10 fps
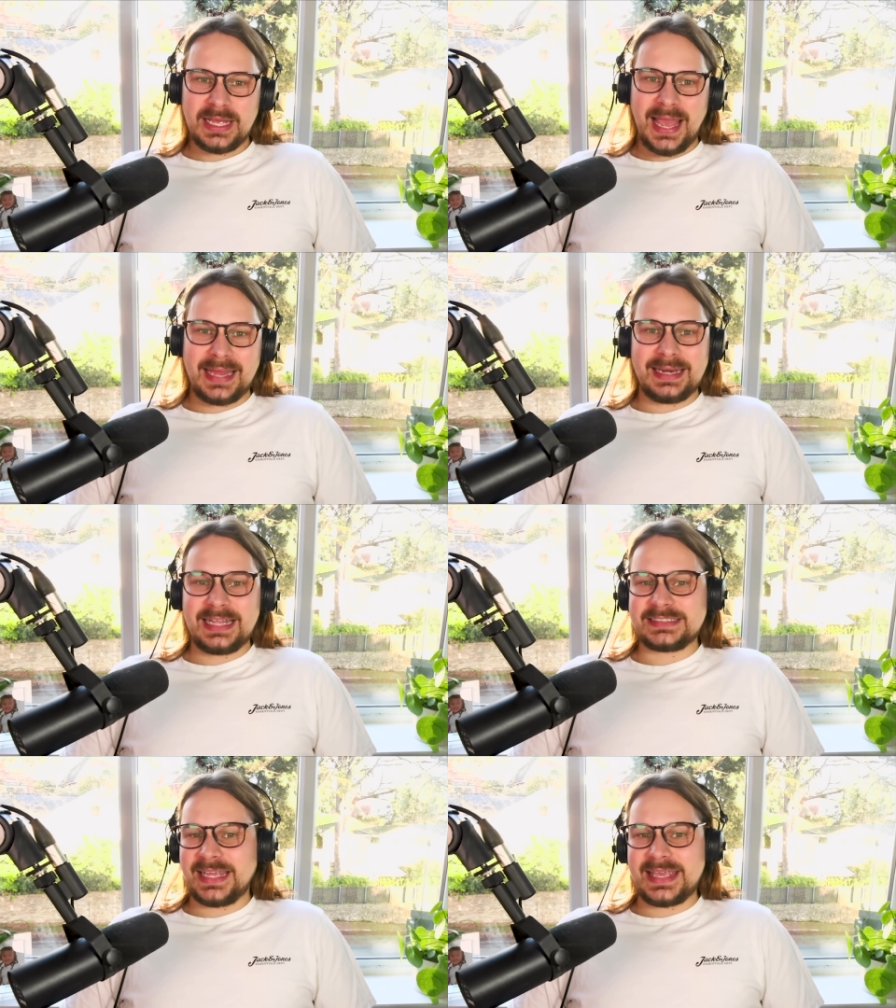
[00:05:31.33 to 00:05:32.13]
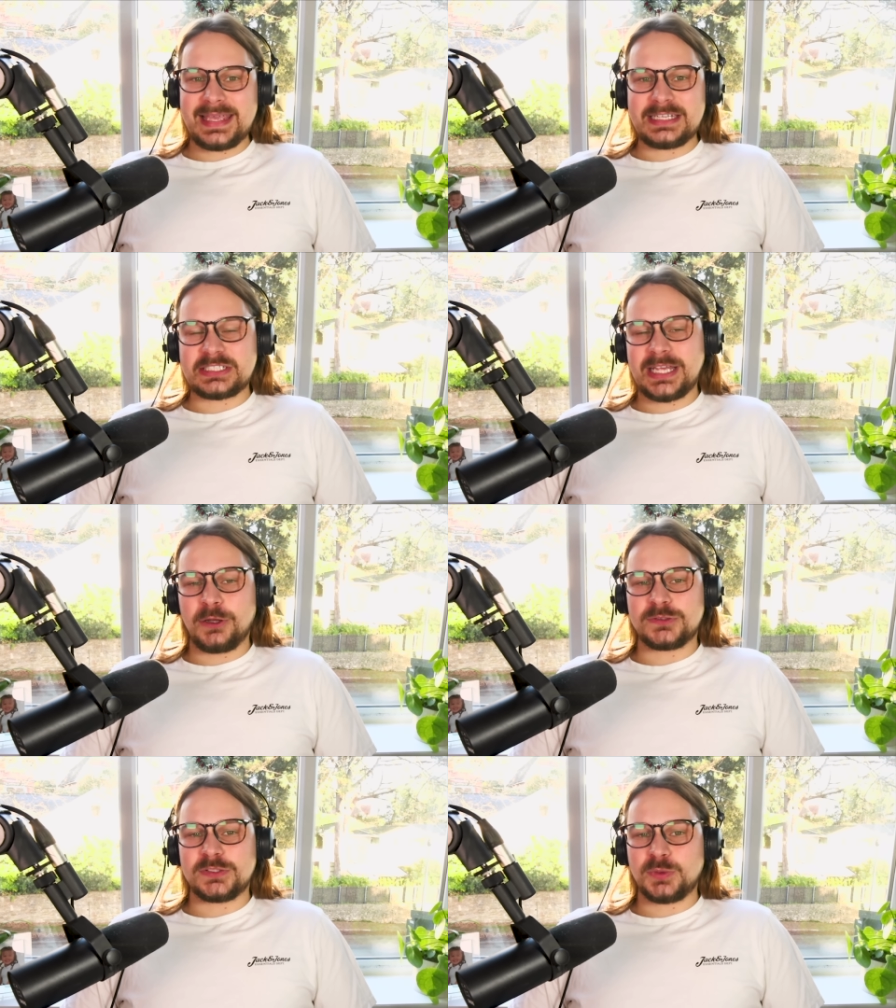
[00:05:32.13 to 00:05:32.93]
and let's say each
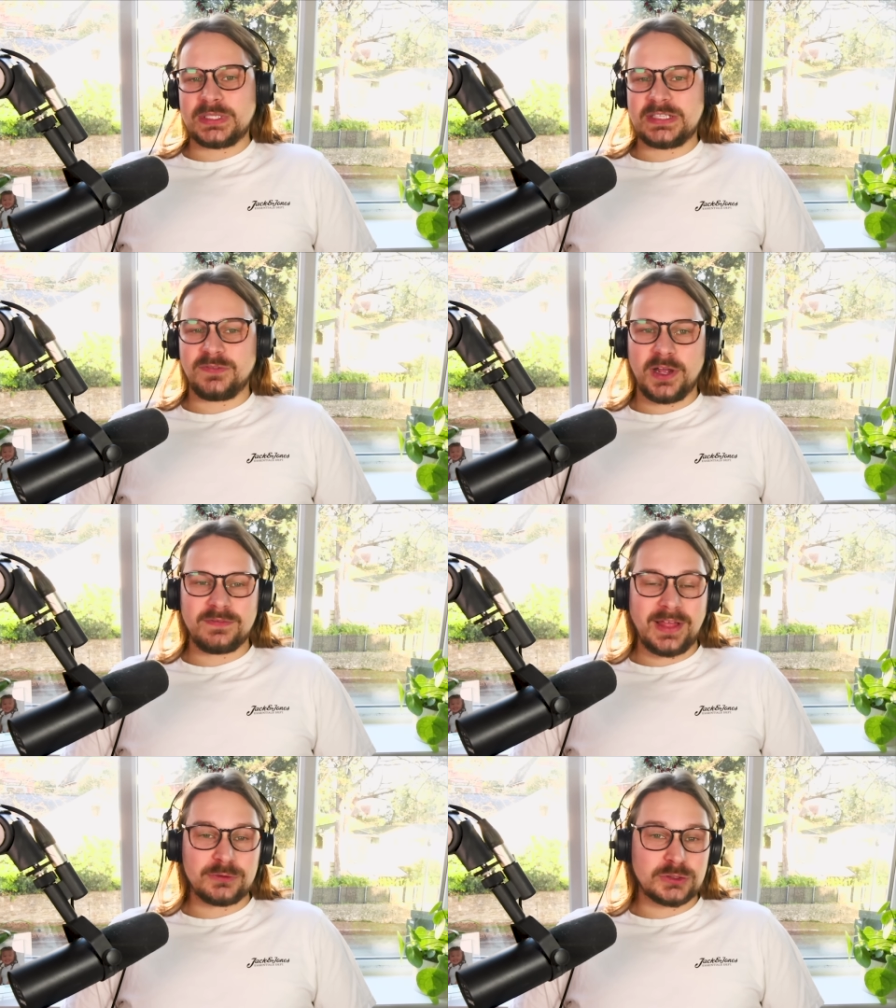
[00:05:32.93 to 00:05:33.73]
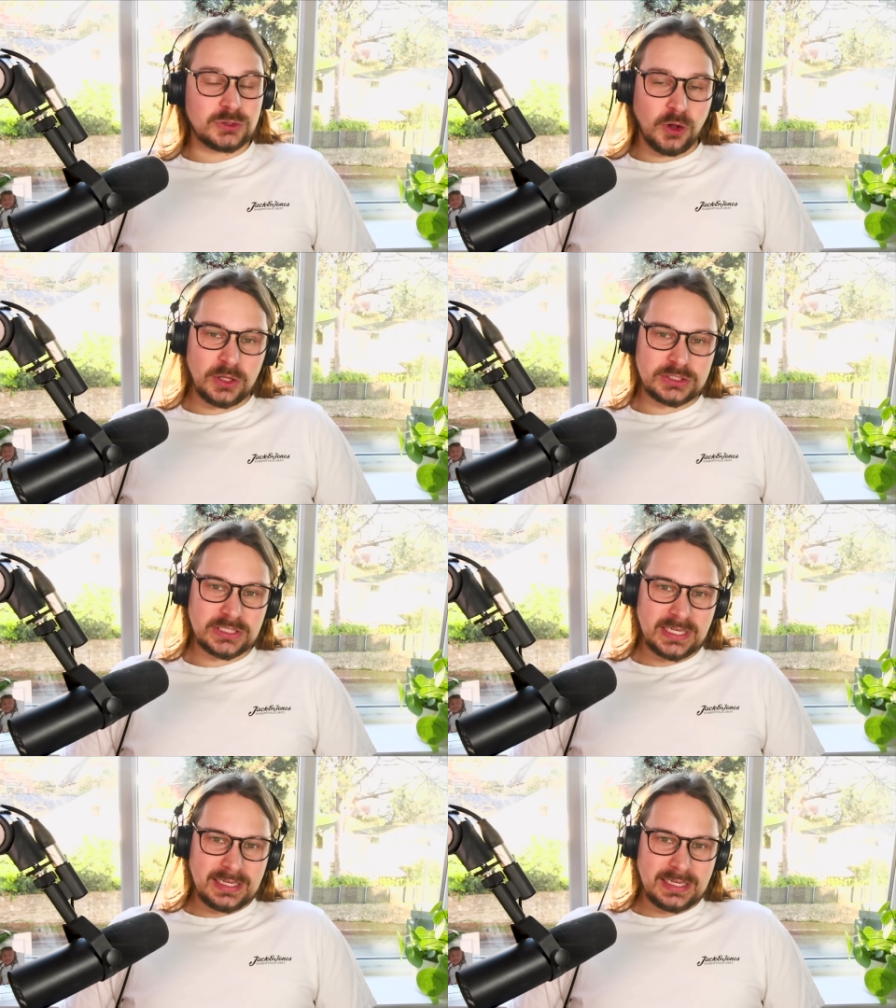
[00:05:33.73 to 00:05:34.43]
sells for $25,000,